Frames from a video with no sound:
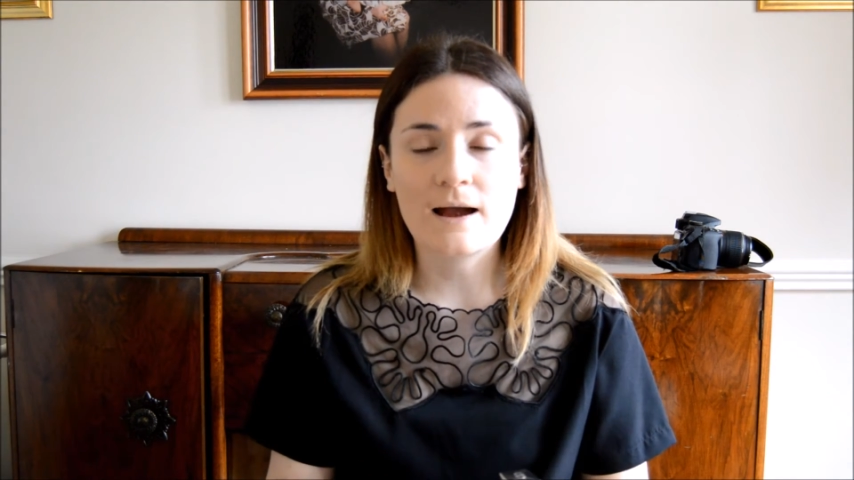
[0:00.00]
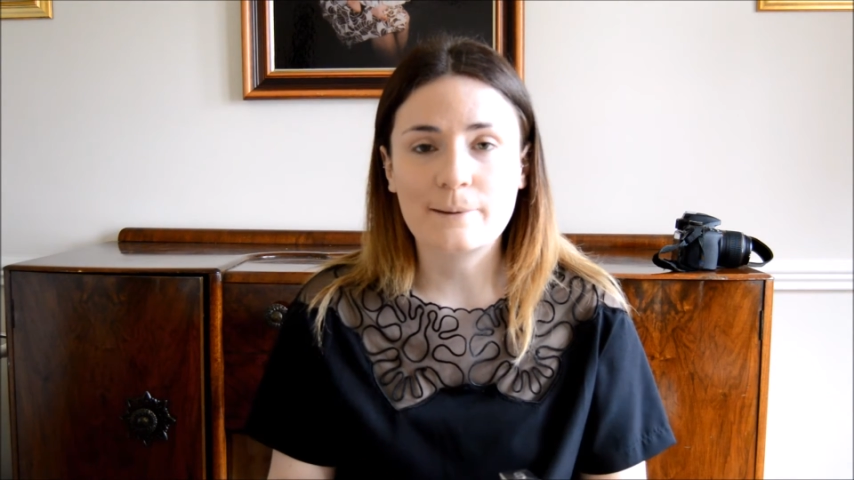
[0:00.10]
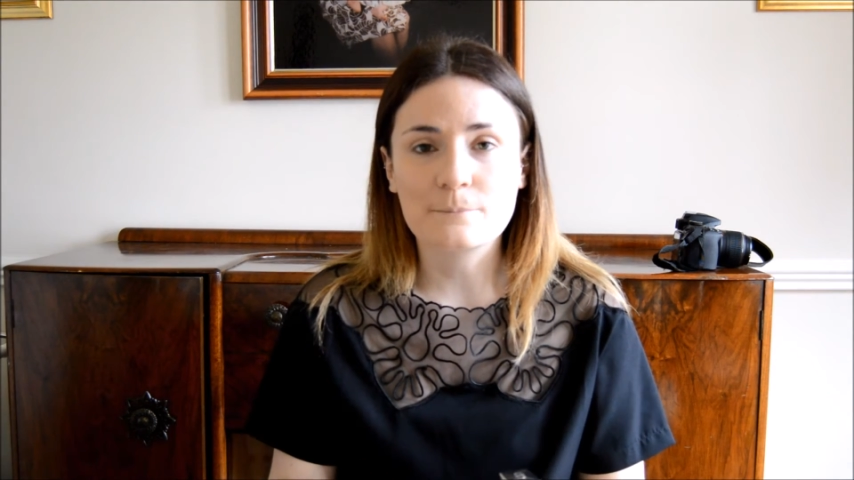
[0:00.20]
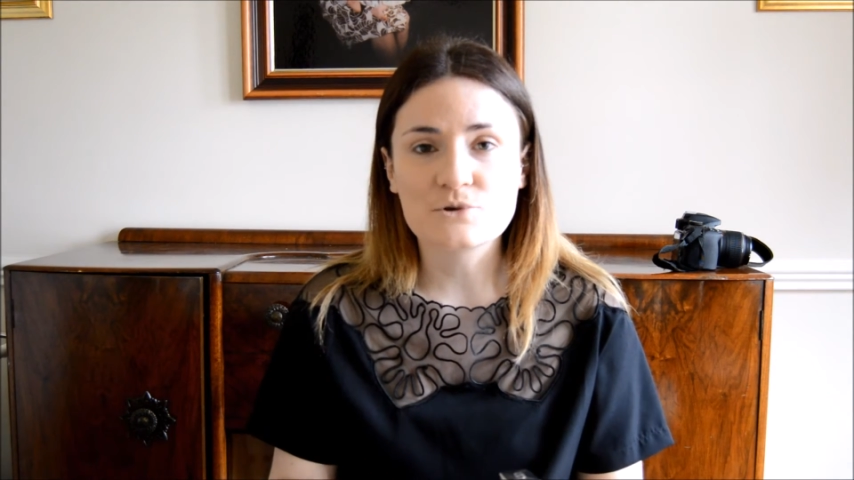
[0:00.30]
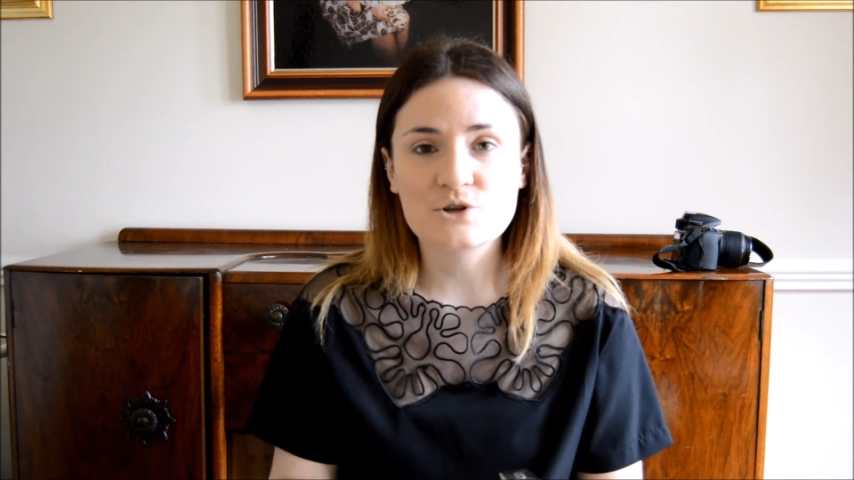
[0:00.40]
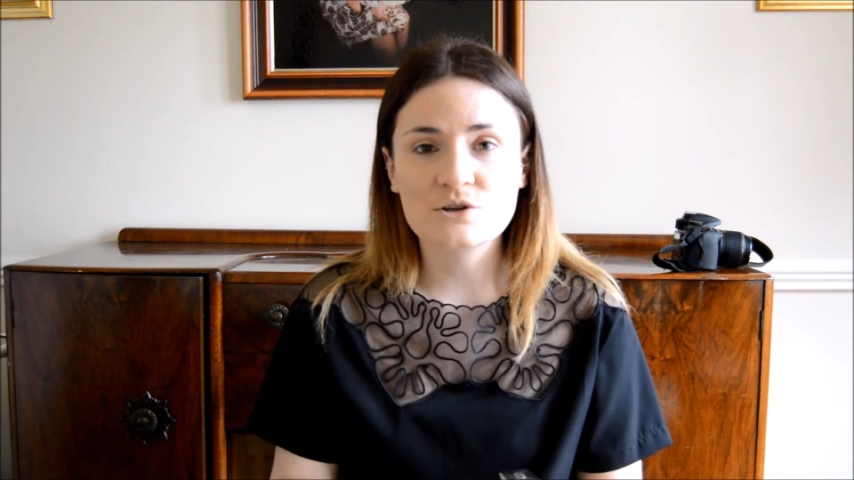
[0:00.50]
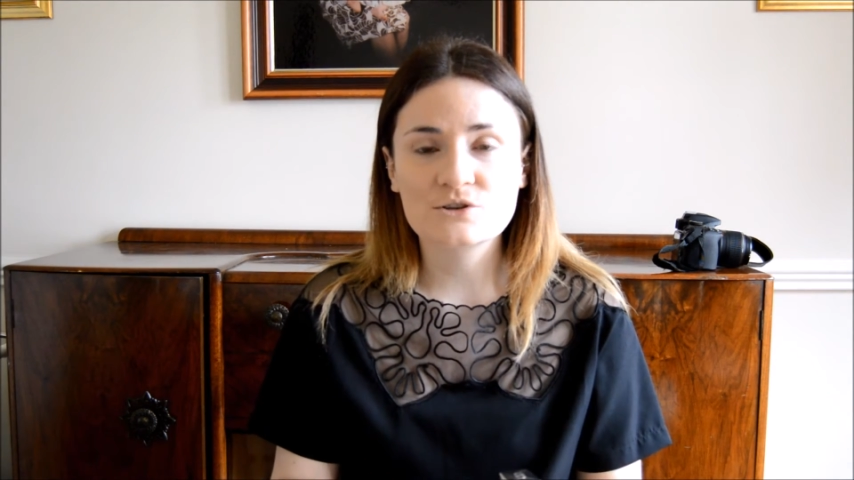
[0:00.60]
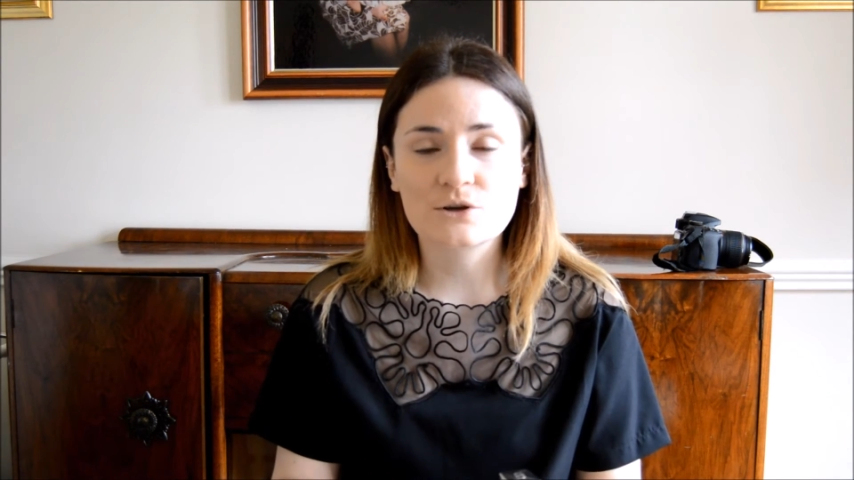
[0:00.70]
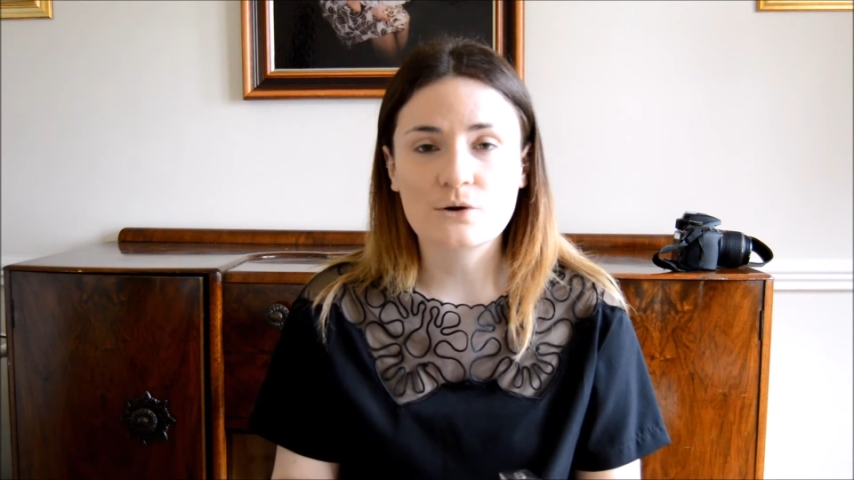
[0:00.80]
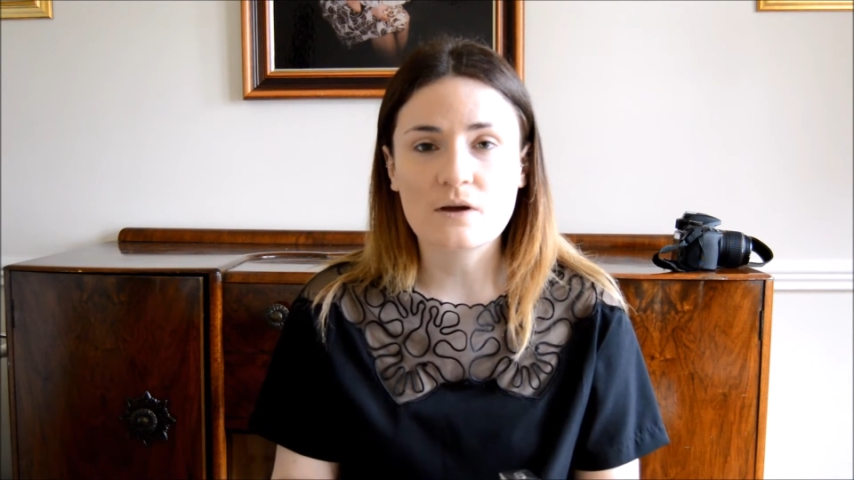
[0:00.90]
am
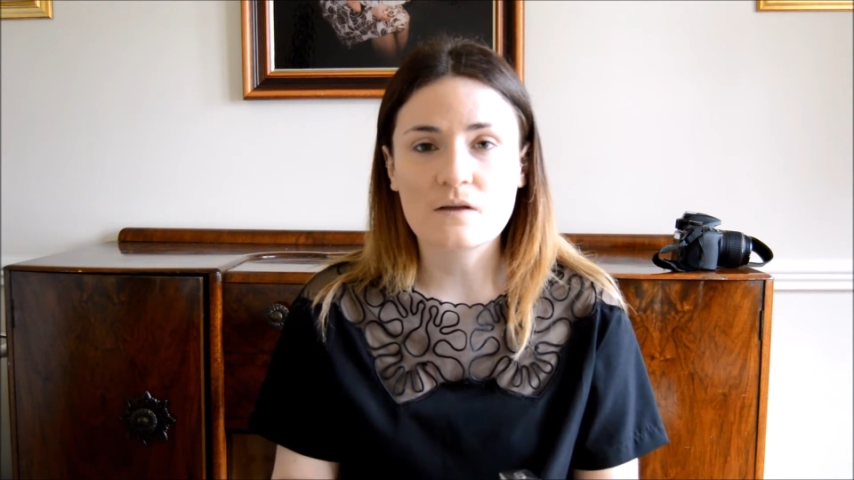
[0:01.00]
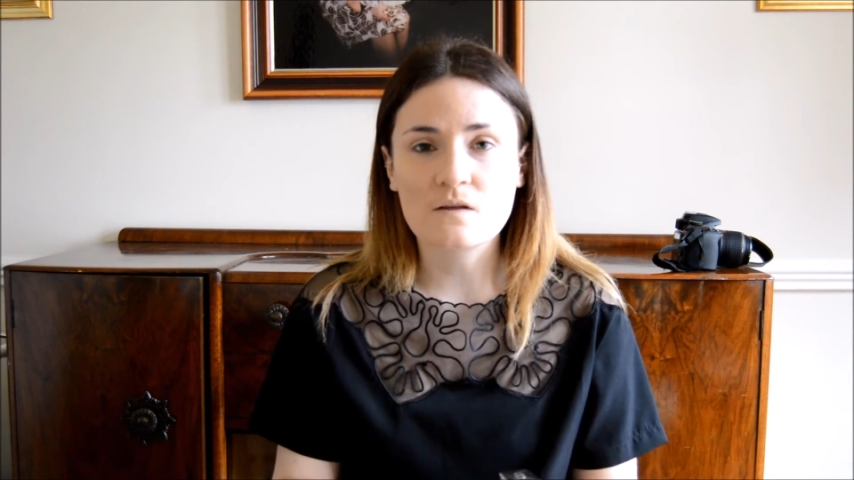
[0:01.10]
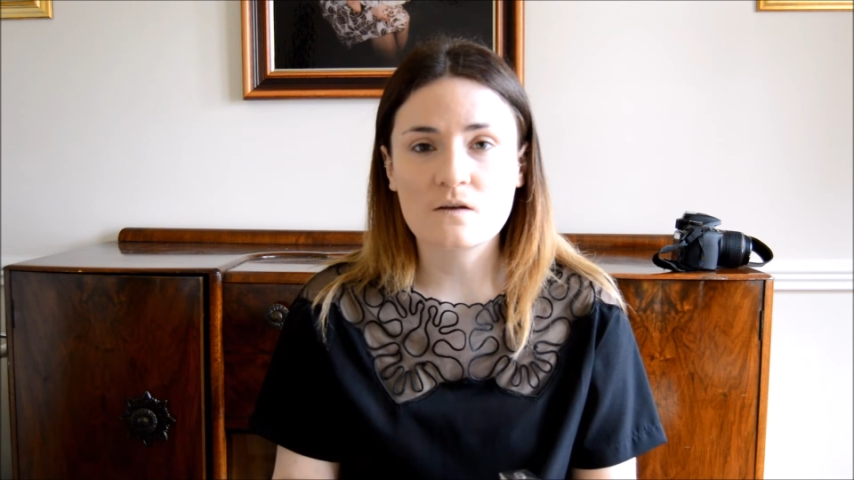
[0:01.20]
just going